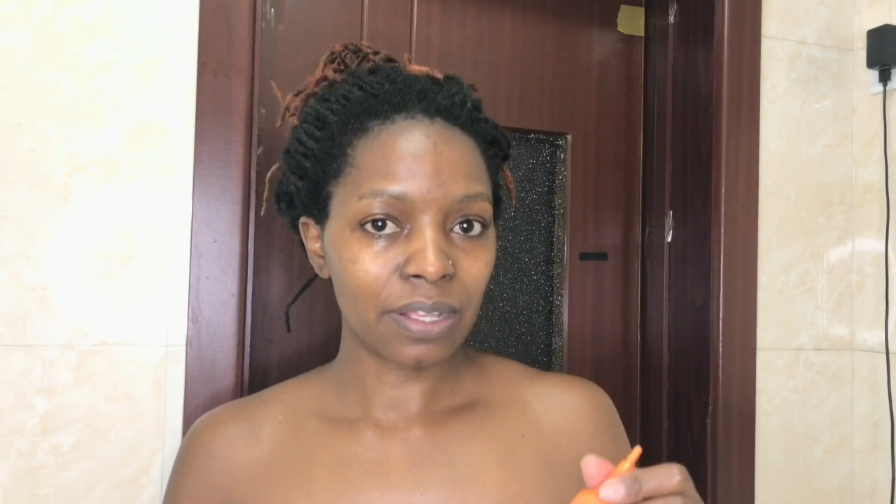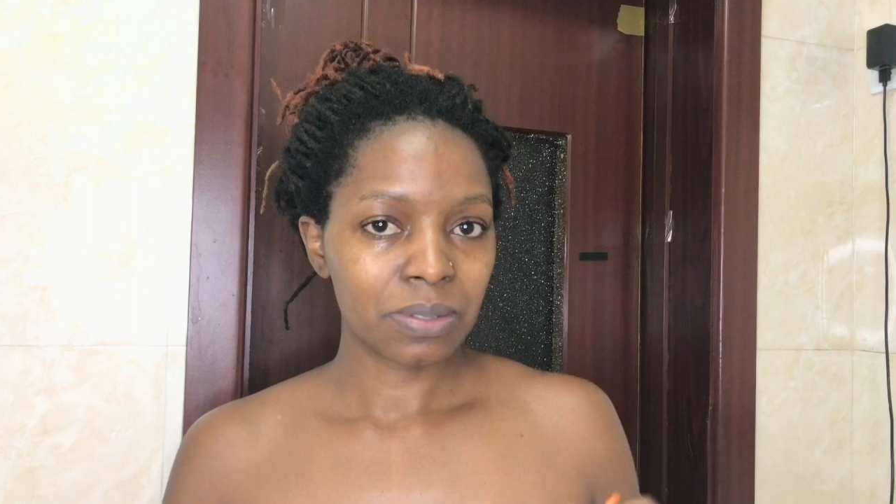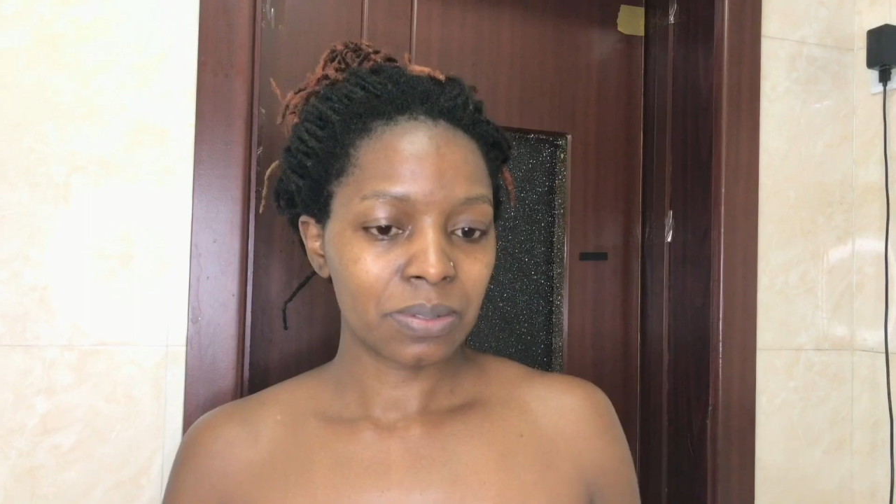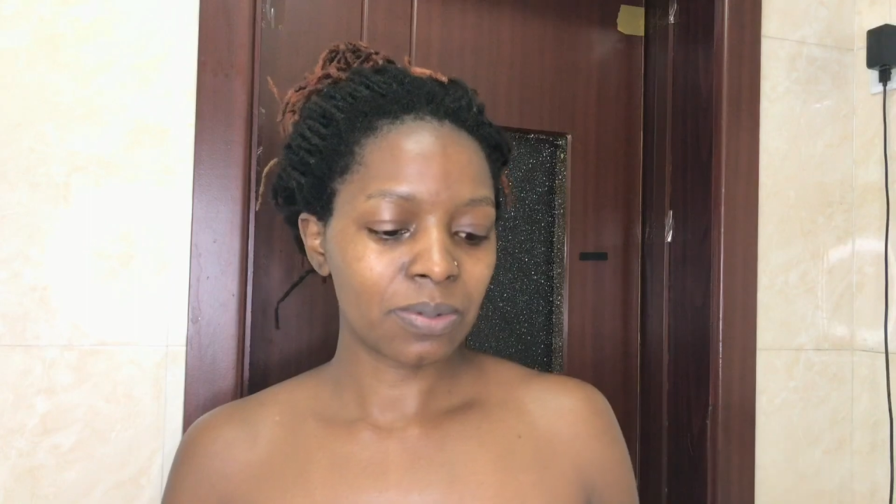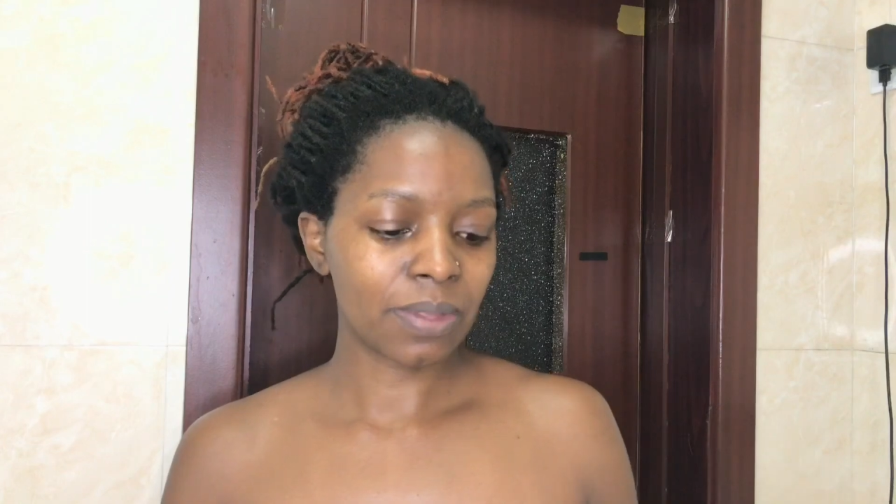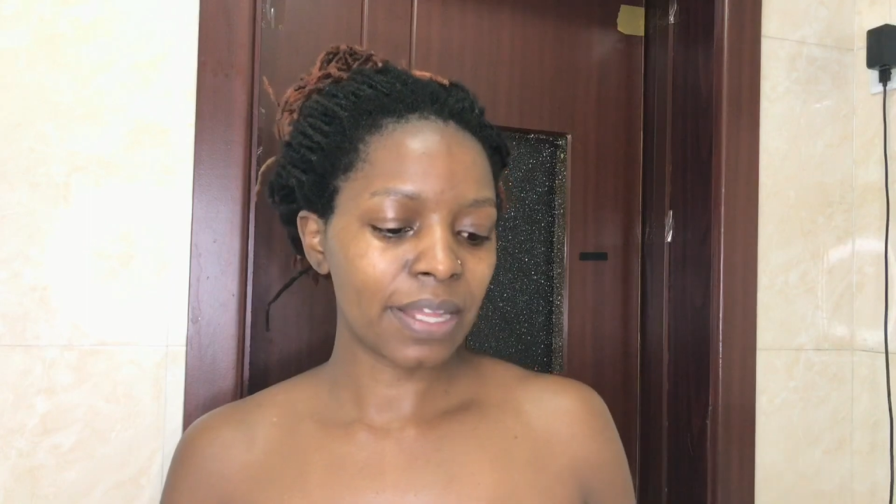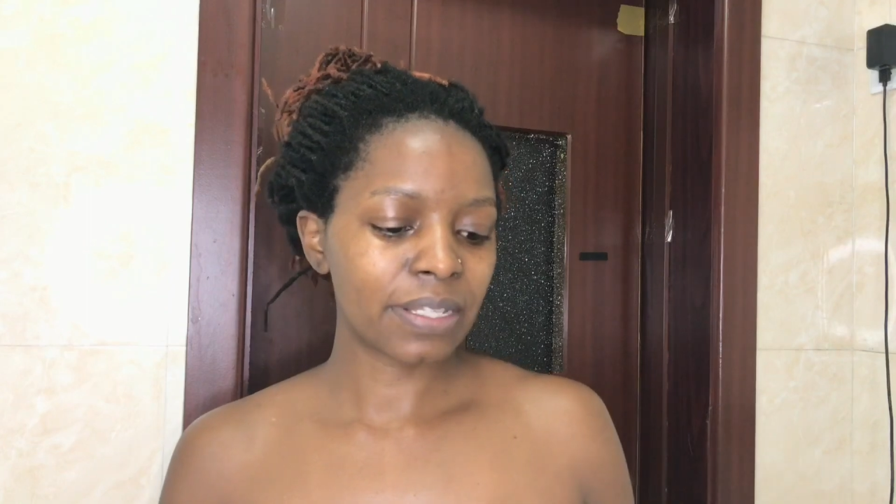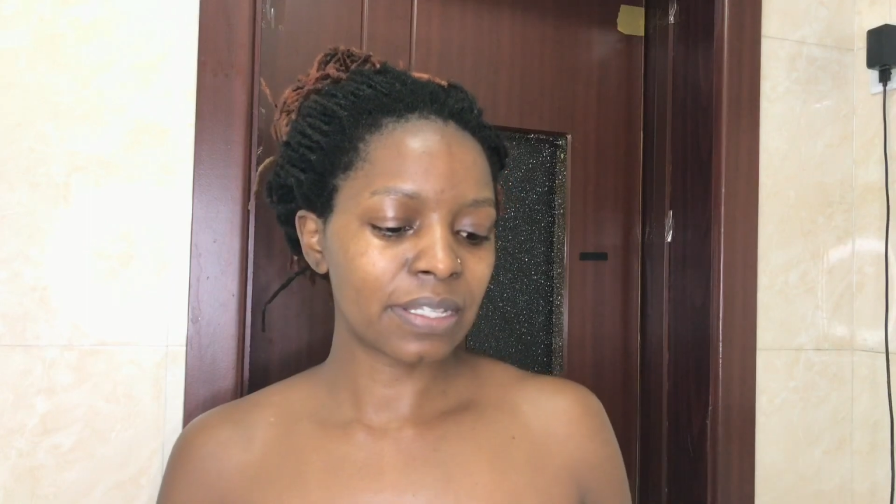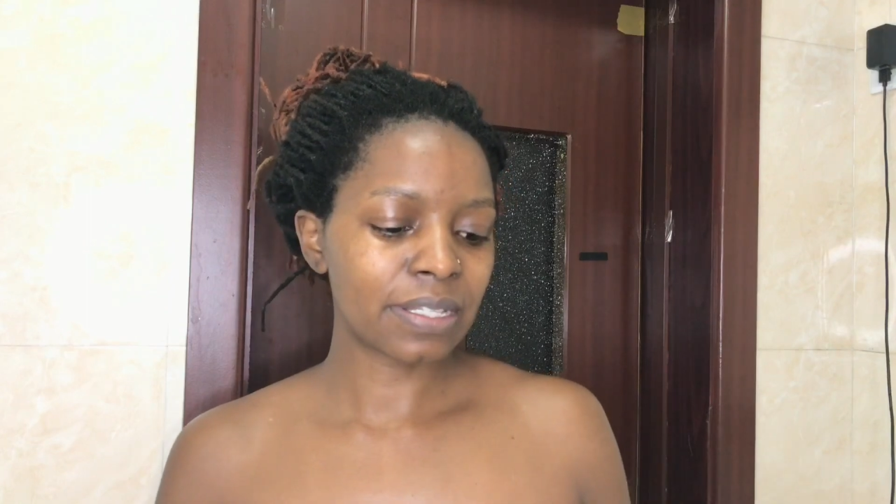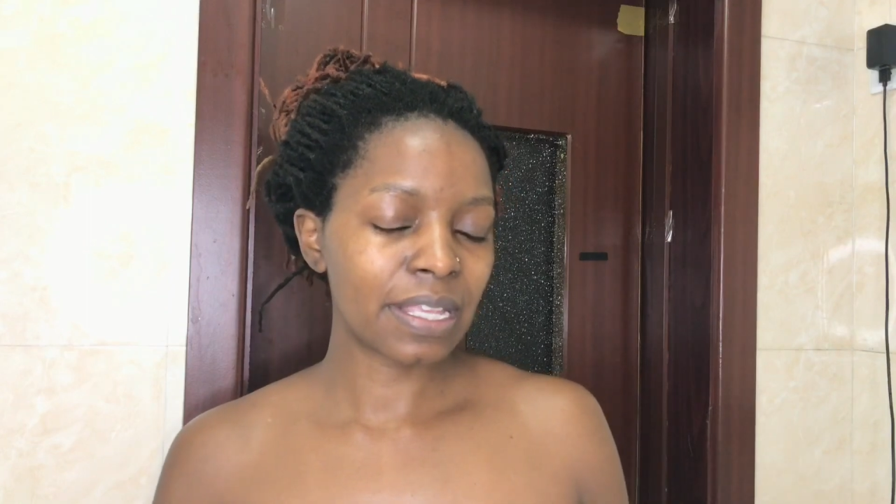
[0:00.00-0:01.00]
so that
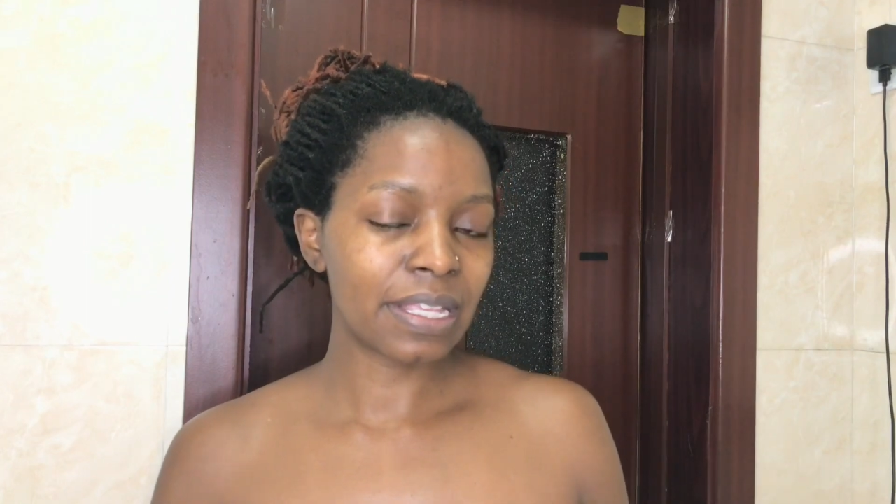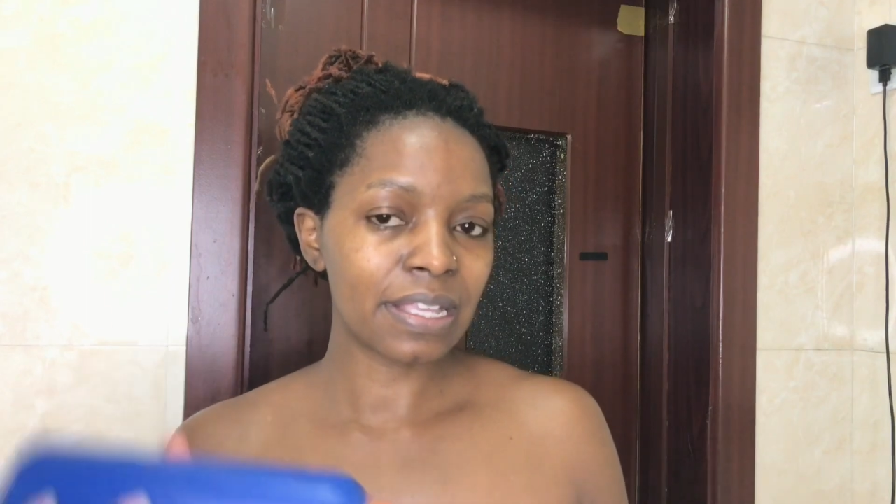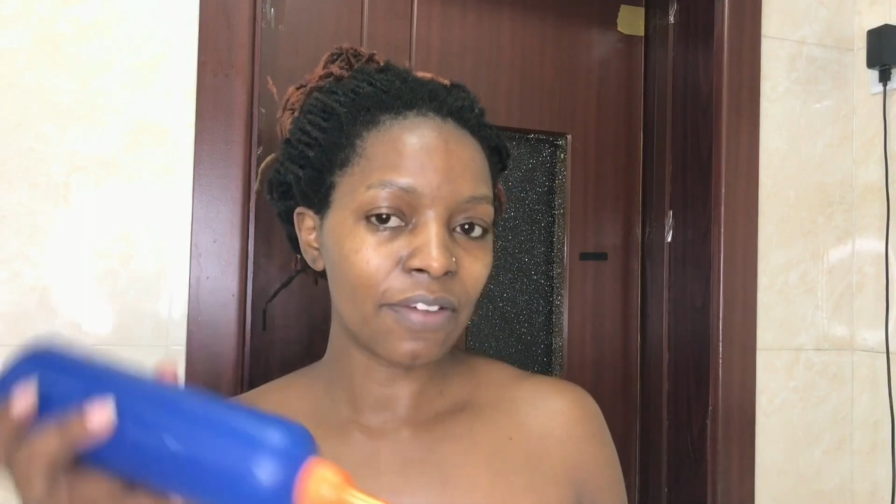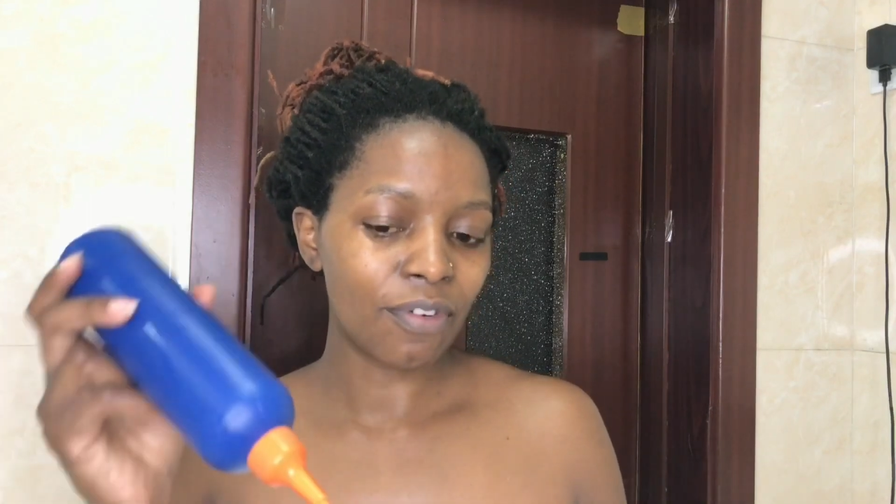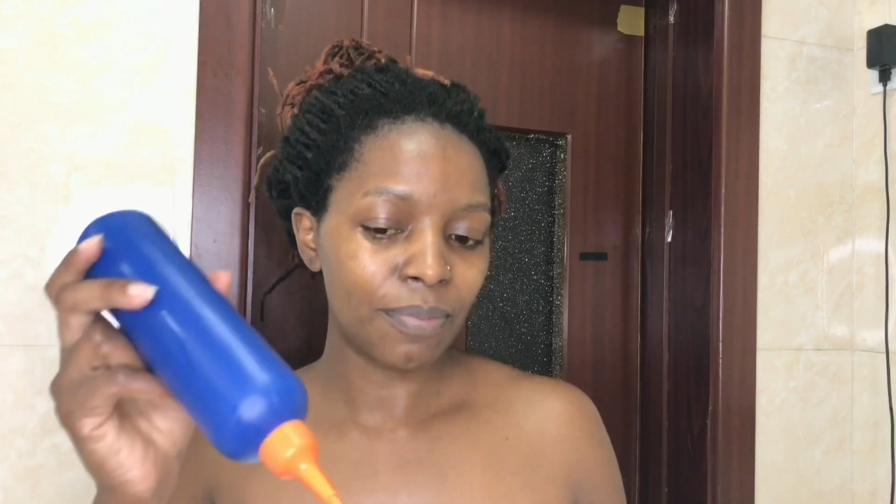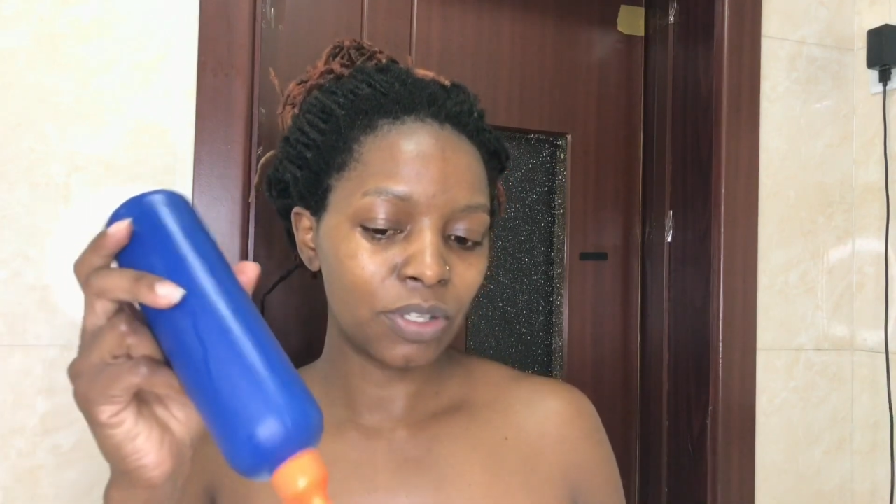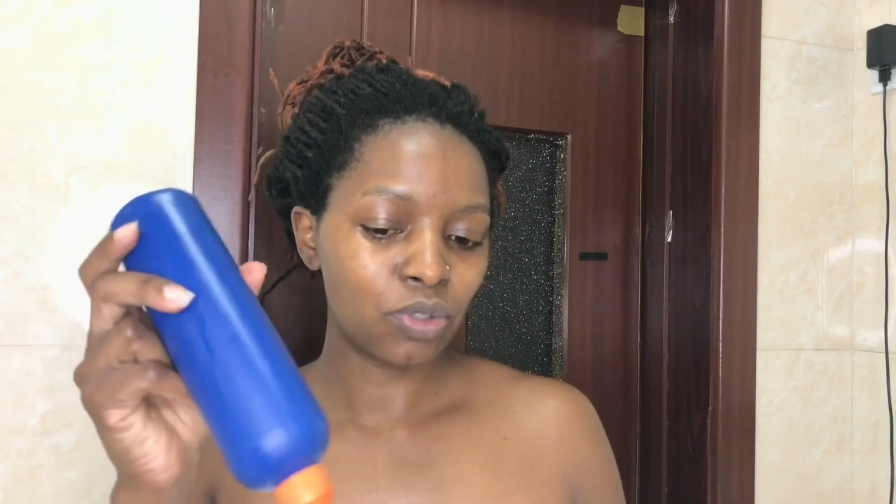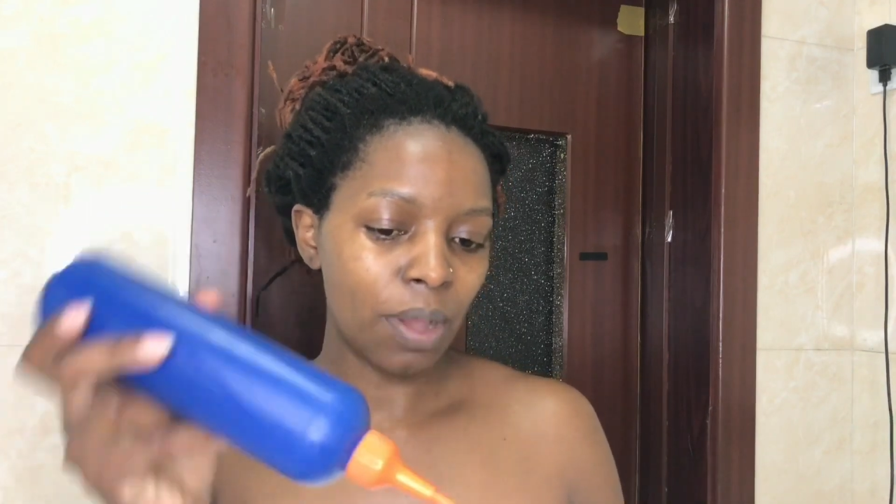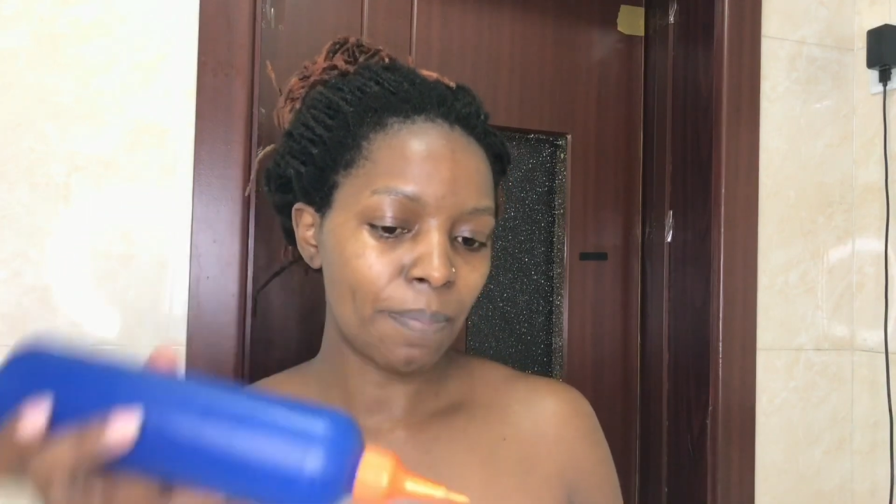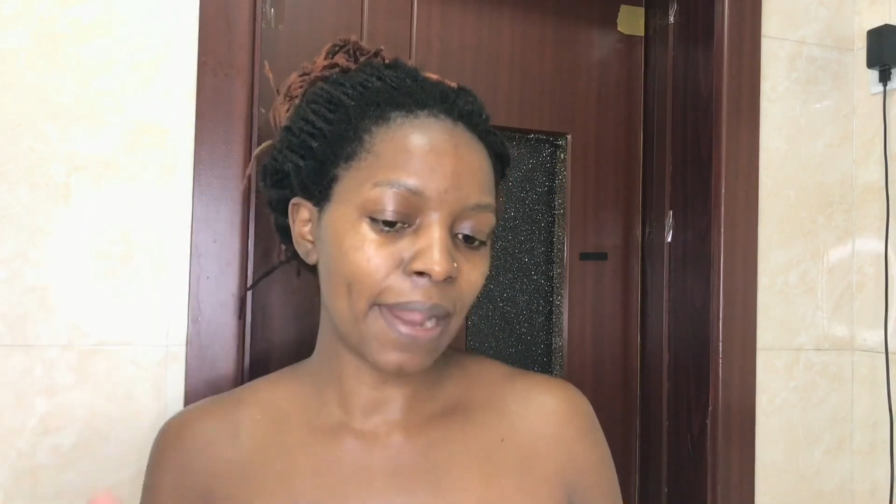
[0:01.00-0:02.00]
it's easier for me
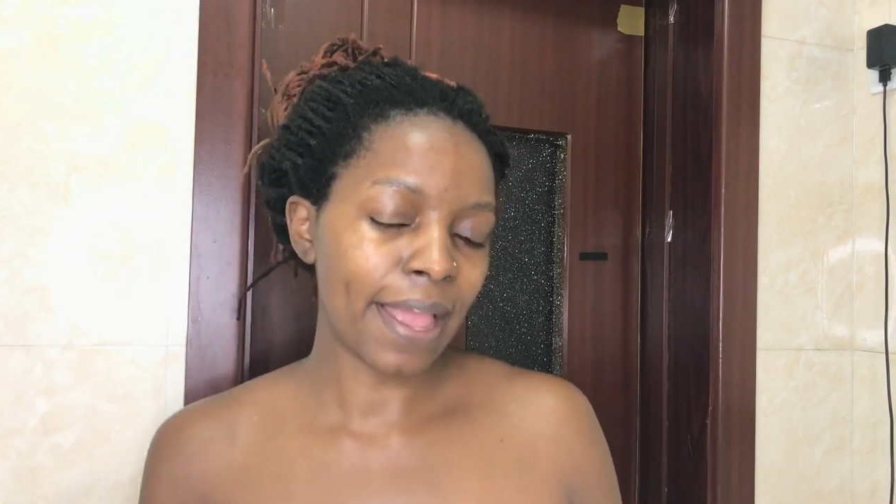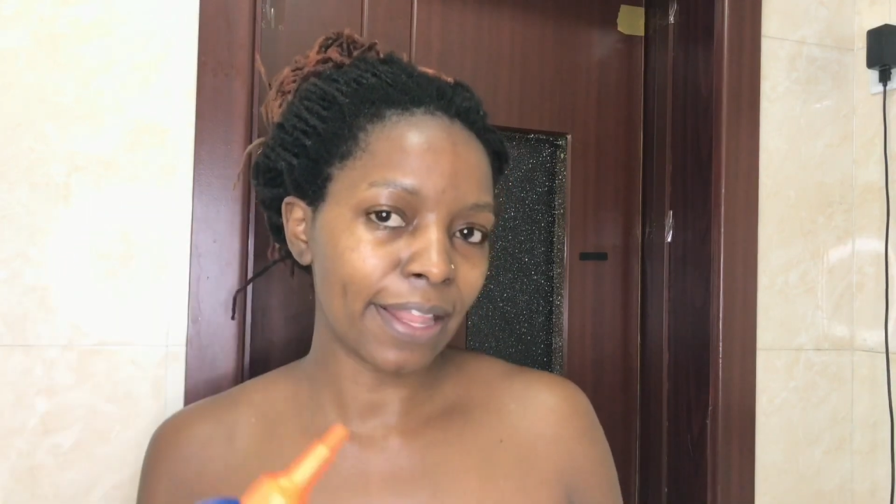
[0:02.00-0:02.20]
to apply.